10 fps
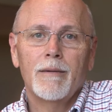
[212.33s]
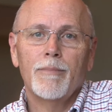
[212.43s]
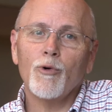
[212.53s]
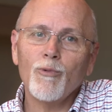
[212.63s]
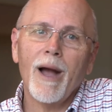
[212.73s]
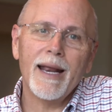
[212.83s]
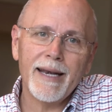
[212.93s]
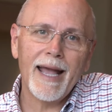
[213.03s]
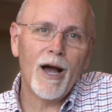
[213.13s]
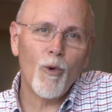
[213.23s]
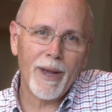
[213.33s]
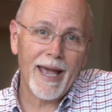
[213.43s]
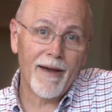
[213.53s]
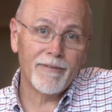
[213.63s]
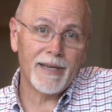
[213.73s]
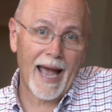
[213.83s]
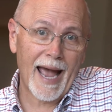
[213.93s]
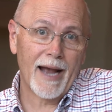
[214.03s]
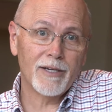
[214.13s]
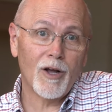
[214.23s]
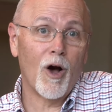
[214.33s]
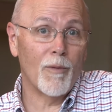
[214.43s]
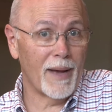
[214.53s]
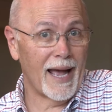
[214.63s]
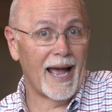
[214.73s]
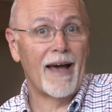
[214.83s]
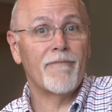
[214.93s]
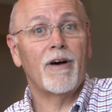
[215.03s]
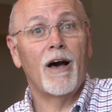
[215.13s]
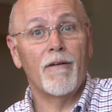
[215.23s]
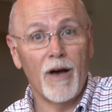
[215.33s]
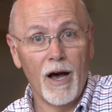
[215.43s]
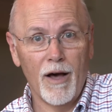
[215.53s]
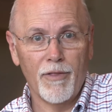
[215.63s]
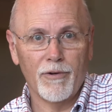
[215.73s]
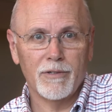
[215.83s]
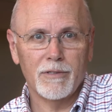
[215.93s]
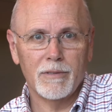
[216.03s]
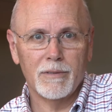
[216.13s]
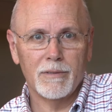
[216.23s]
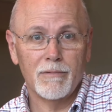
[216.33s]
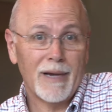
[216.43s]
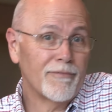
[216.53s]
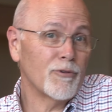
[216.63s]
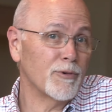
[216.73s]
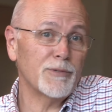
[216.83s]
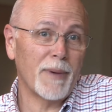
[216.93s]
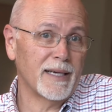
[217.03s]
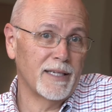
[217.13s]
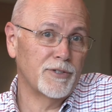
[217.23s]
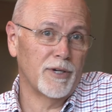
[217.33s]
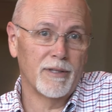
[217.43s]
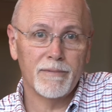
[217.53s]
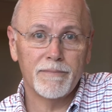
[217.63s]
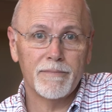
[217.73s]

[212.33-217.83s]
But right now, we have to act on behalf of others. We have to respect each other.